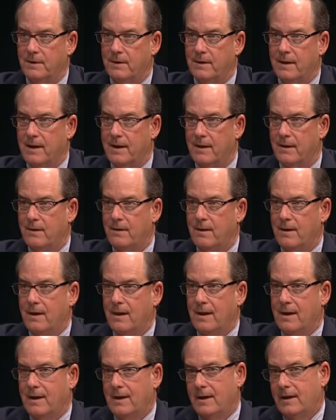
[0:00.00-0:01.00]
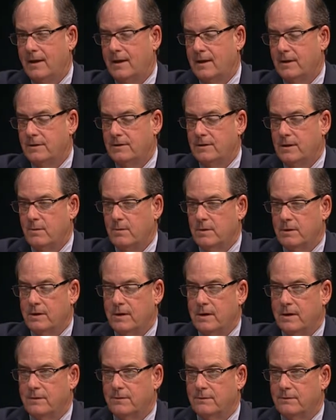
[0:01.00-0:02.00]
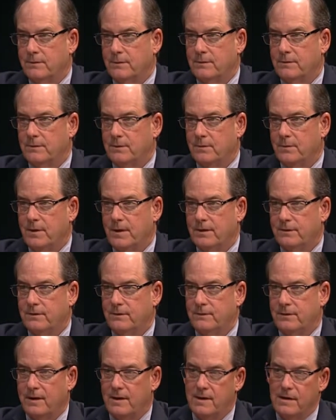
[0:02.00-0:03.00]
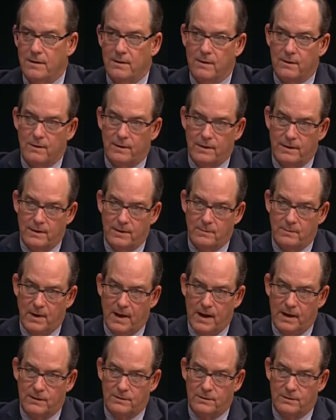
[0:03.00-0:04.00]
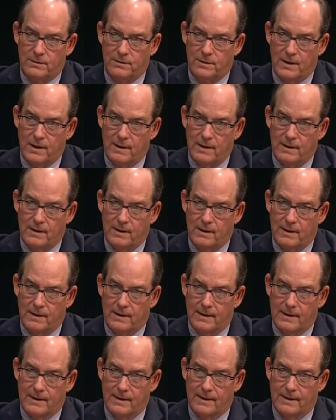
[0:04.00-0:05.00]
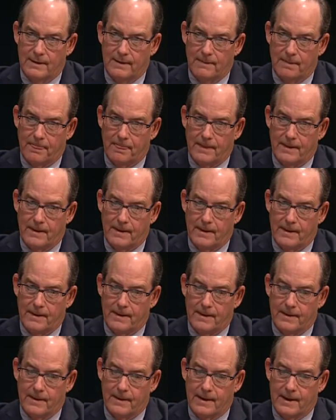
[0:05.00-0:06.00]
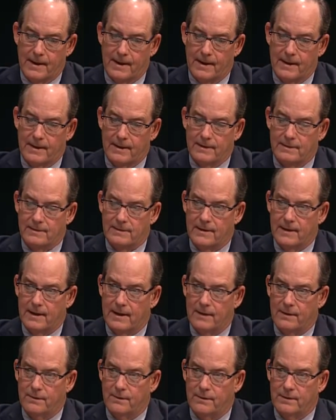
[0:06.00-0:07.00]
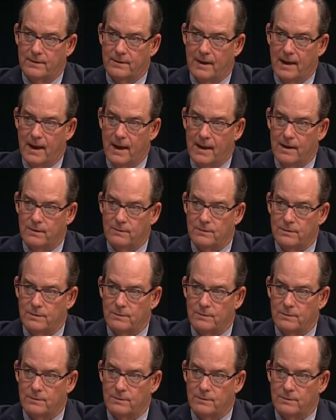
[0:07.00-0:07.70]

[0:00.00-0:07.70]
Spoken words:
Now, it is somewhat controversial in Pennsylvania, although it did pass the Senate and is now in the House.